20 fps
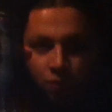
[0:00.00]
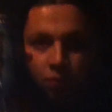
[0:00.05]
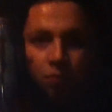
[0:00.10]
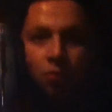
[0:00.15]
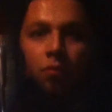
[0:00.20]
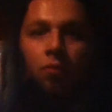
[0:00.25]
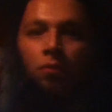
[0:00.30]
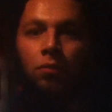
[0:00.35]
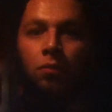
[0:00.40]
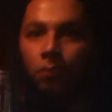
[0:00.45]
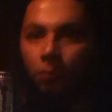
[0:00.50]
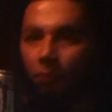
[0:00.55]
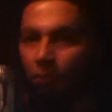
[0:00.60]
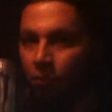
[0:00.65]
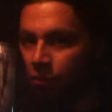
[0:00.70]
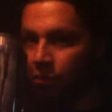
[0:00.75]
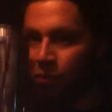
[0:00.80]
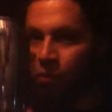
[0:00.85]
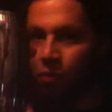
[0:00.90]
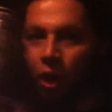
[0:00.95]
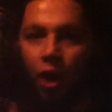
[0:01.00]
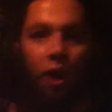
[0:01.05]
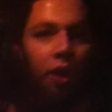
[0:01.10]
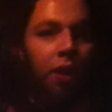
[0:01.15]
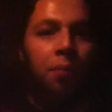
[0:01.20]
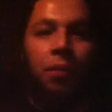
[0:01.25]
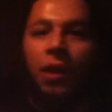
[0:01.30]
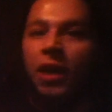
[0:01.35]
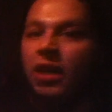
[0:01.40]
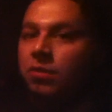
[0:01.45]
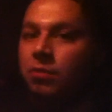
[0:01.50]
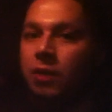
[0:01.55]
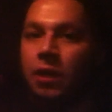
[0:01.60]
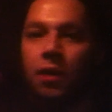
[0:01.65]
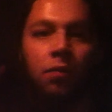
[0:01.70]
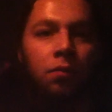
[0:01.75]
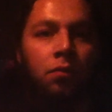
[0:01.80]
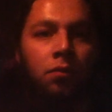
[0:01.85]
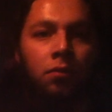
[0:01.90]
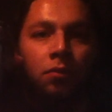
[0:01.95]
Mm. That's right. Mm. Nom, Product nom,
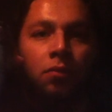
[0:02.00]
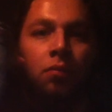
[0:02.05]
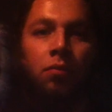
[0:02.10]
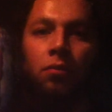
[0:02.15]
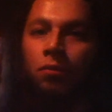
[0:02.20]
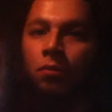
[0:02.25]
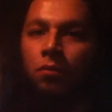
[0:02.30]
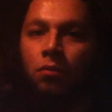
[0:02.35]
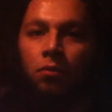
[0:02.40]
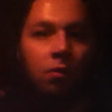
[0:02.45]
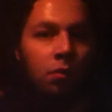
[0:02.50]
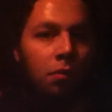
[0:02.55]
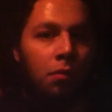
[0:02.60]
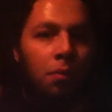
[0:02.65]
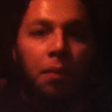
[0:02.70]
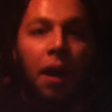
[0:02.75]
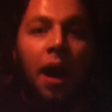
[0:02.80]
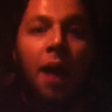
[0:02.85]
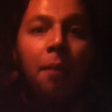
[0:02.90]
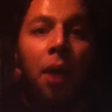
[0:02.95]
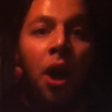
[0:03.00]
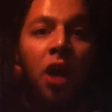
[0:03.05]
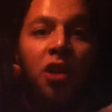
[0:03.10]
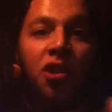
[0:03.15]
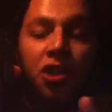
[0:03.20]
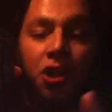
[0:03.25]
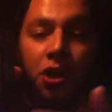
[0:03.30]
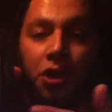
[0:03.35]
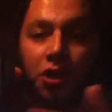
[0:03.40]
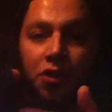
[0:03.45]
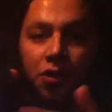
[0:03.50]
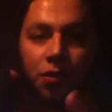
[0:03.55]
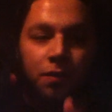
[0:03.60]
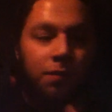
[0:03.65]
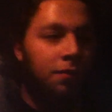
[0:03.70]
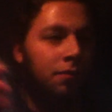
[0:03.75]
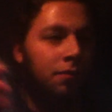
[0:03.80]
placement. Nom, Buy monsters.